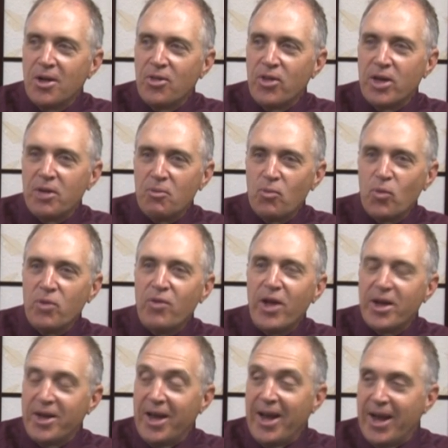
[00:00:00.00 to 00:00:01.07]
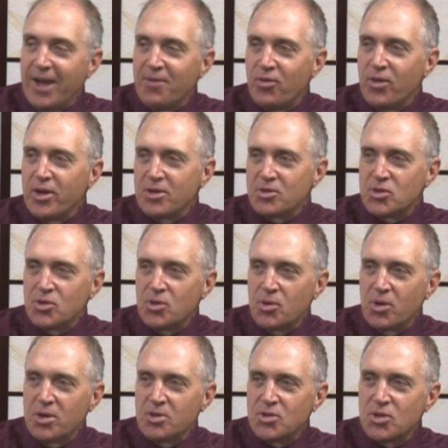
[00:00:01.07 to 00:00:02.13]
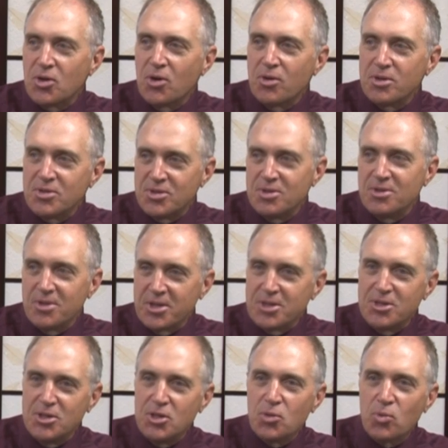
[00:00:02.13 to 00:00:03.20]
that we've had to add things to it. So it's like D.